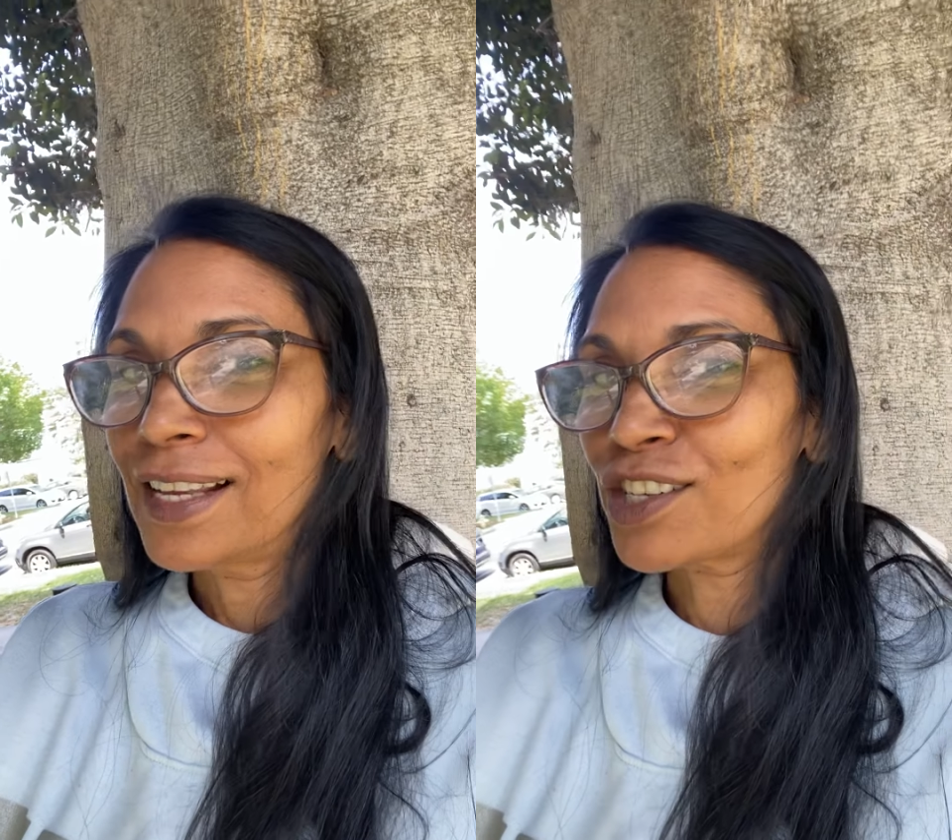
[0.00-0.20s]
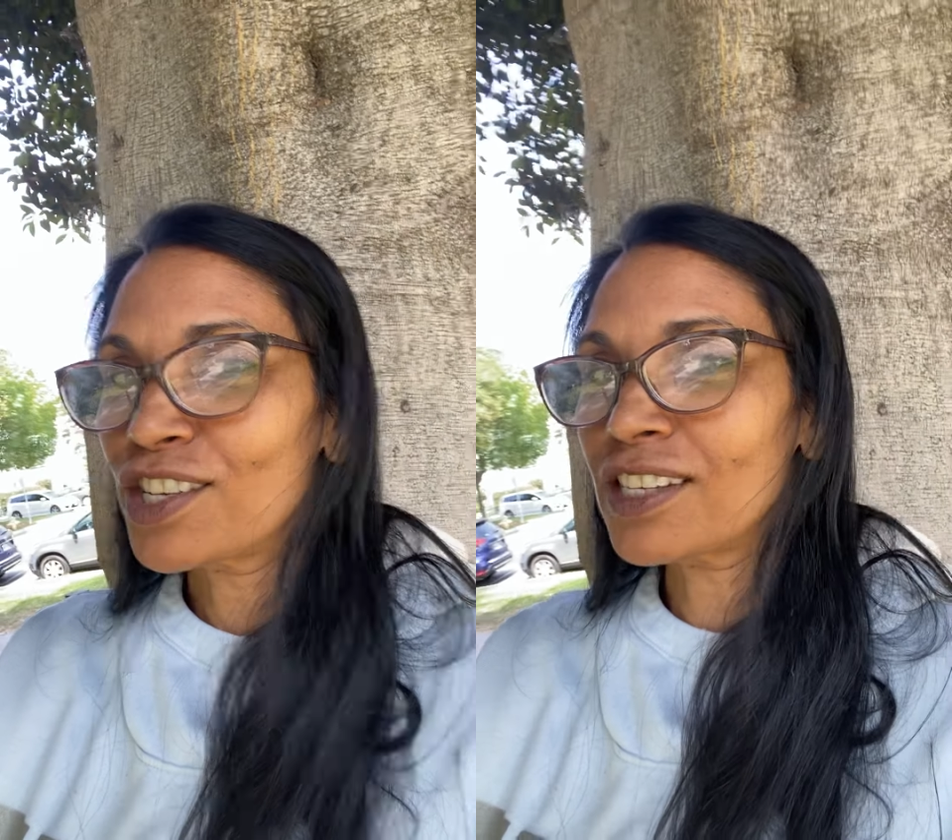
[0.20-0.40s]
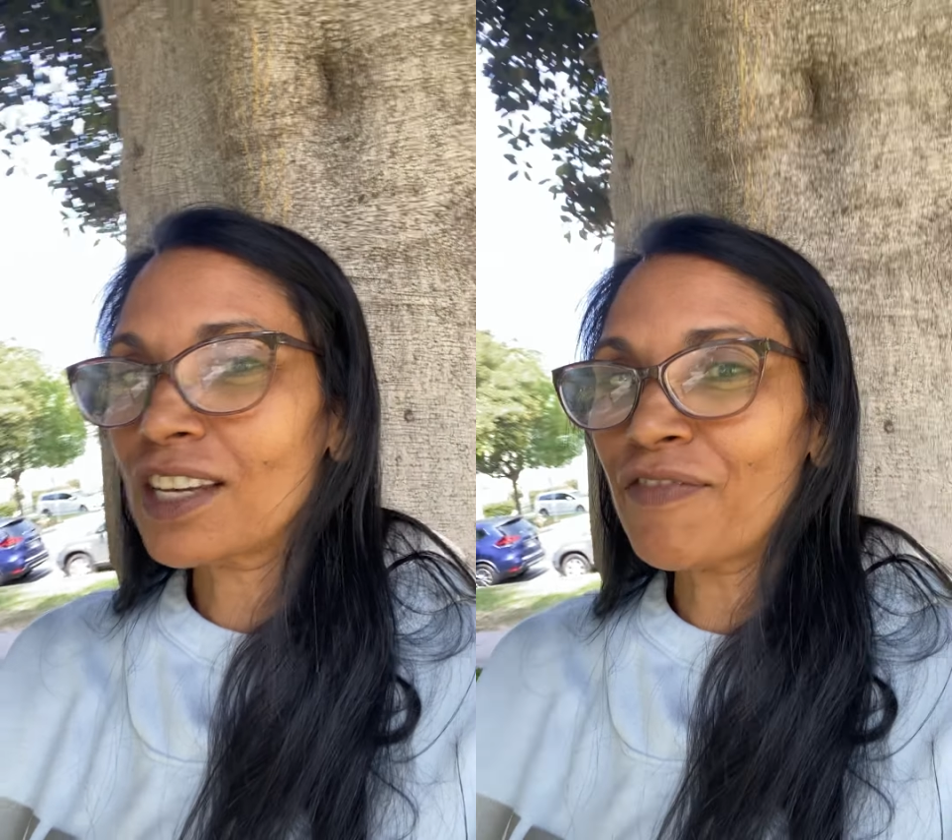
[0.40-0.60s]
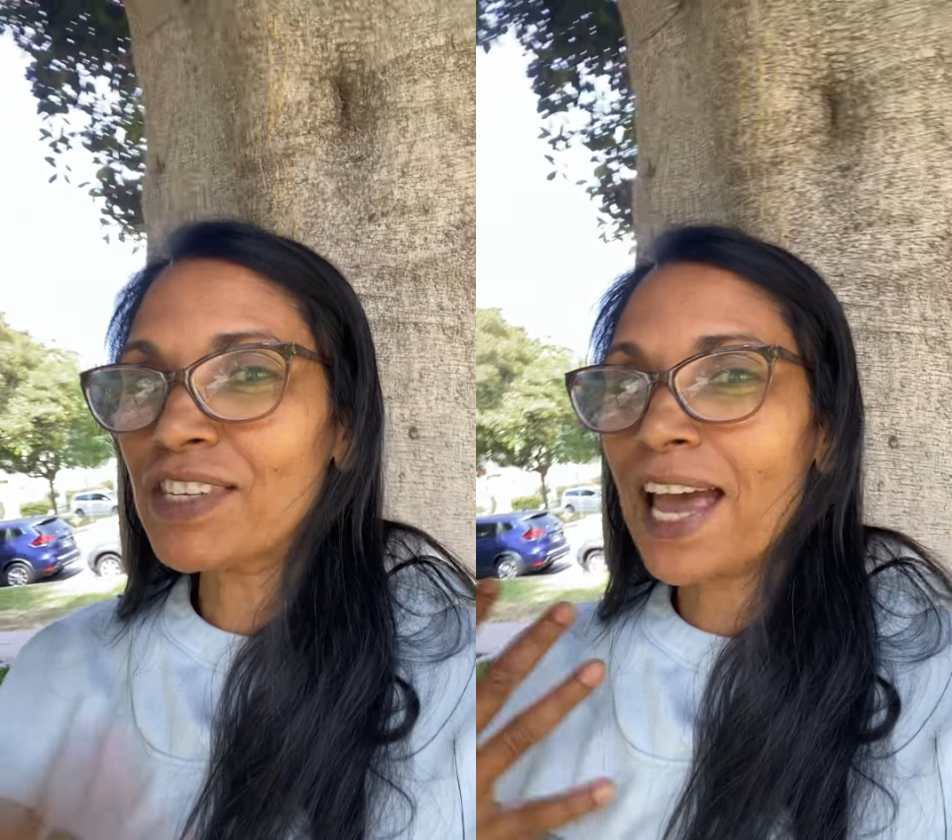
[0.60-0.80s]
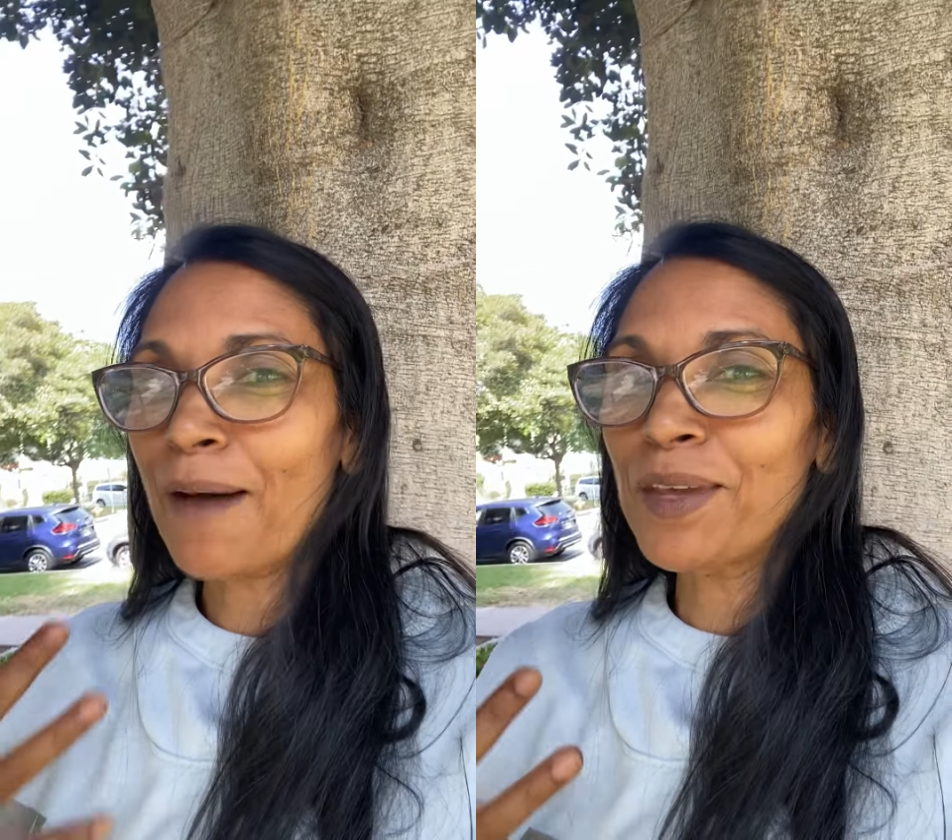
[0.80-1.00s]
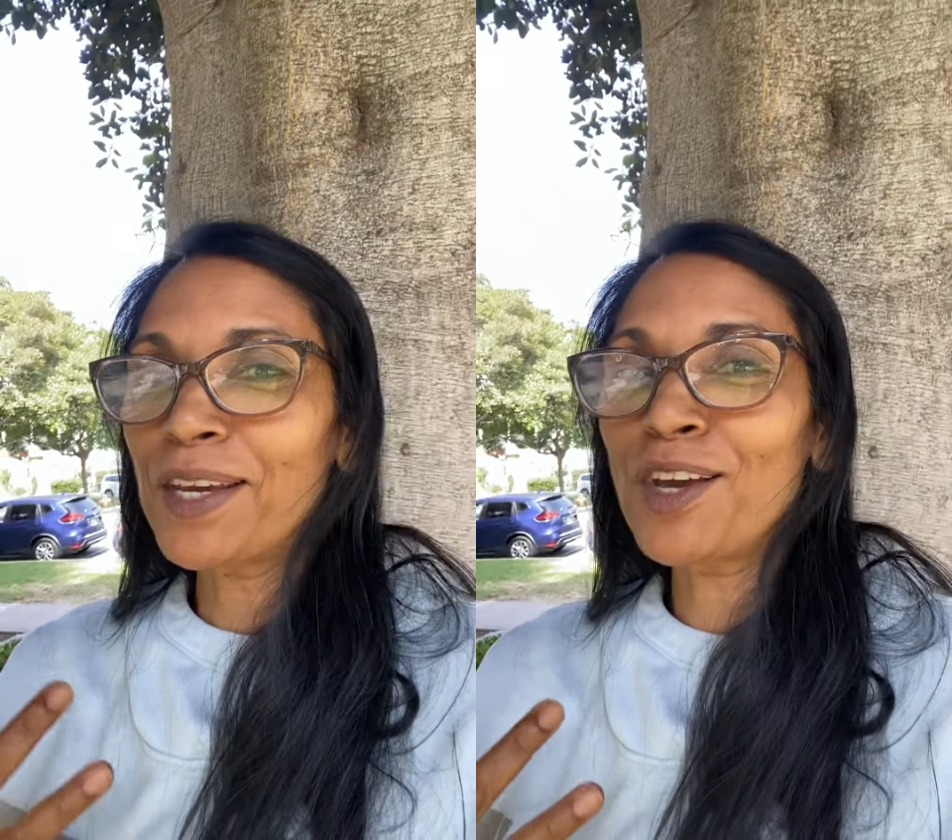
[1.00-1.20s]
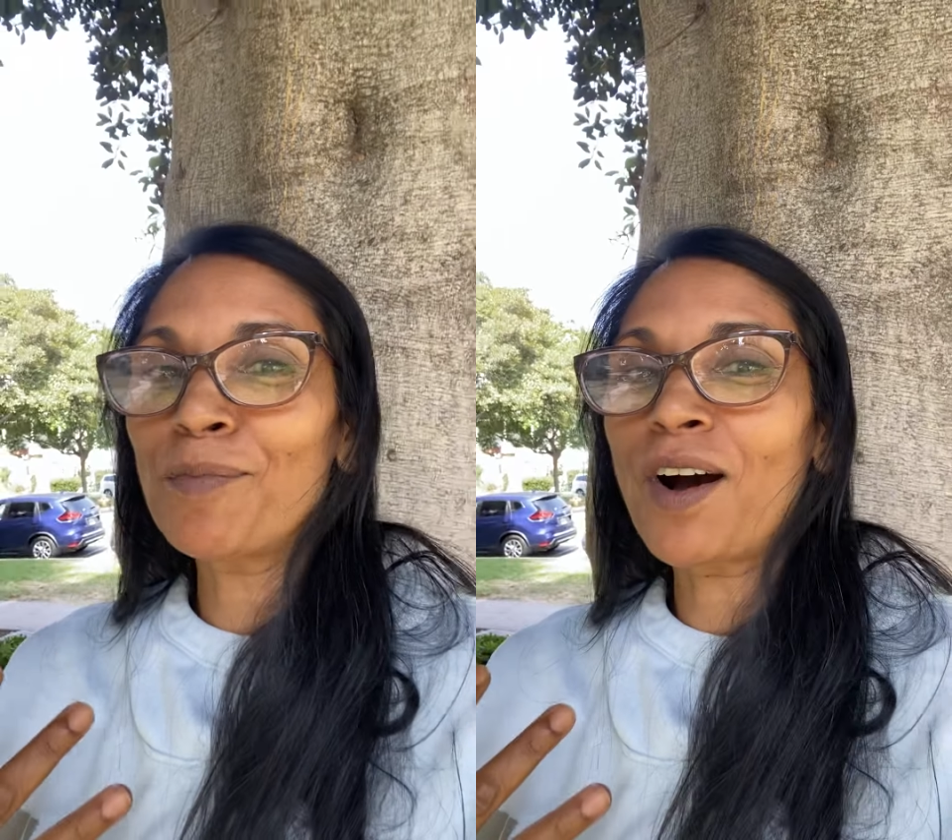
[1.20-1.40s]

Just stuff is happening in your